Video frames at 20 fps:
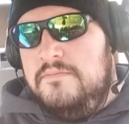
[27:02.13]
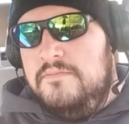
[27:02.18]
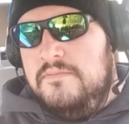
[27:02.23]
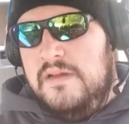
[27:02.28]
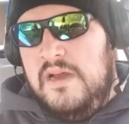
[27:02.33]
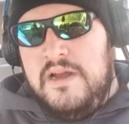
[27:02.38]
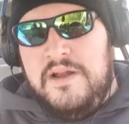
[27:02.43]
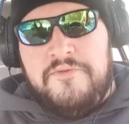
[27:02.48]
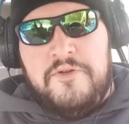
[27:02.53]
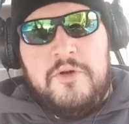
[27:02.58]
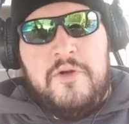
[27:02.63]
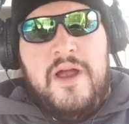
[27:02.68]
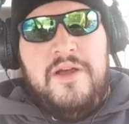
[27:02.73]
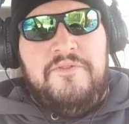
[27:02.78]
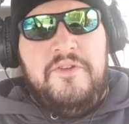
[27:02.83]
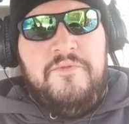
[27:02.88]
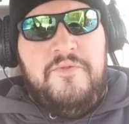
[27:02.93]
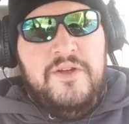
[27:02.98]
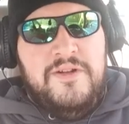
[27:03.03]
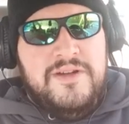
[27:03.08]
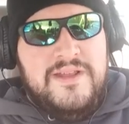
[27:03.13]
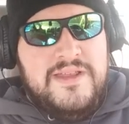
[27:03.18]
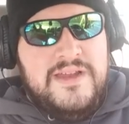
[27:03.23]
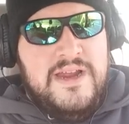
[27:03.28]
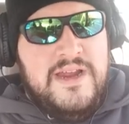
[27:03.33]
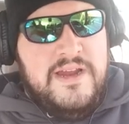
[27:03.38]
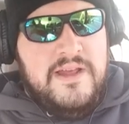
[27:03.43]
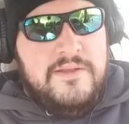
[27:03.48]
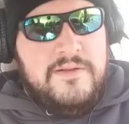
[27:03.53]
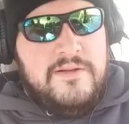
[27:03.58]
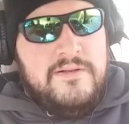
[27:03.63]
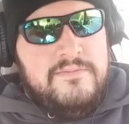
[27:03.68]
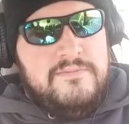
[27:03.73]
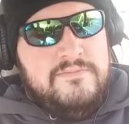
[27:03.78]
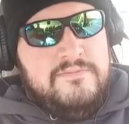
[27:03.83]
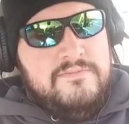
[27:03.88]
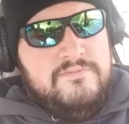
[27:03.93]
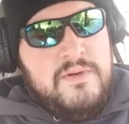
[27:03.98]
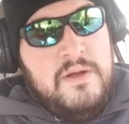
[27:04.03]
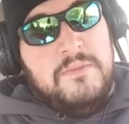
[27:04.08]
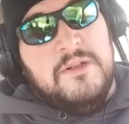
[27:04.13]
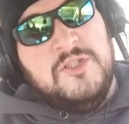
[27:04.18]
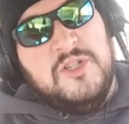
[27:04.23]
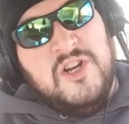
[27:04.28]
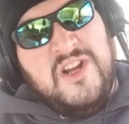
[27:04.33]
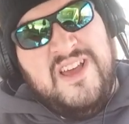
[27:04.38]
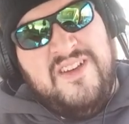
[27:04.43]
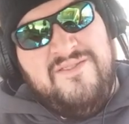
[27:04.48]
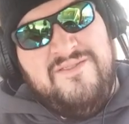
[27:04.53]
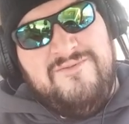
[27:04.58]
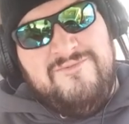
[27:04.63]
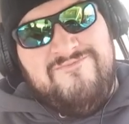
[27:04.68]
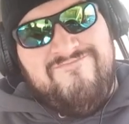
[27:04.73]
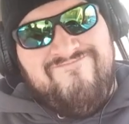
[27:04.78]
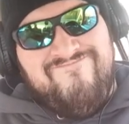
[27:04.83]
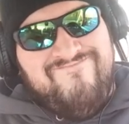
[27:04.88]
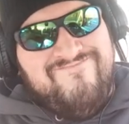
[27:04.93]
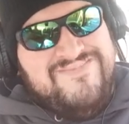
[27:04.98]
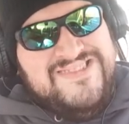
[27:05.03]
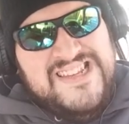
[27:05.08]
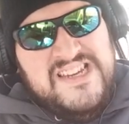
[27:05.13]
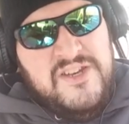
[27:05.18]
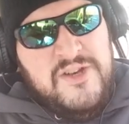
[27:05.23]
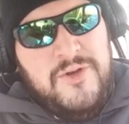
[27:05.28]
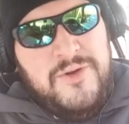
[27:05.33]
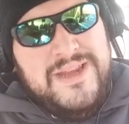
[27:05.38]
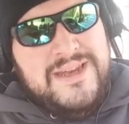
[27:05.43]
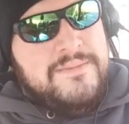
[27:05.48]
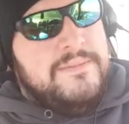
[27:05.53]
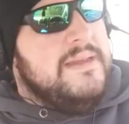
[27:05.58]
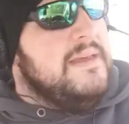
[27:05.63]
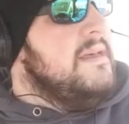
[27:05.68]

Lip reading: I never crafted Field of the Dead either. Probably should have. Didn't do it.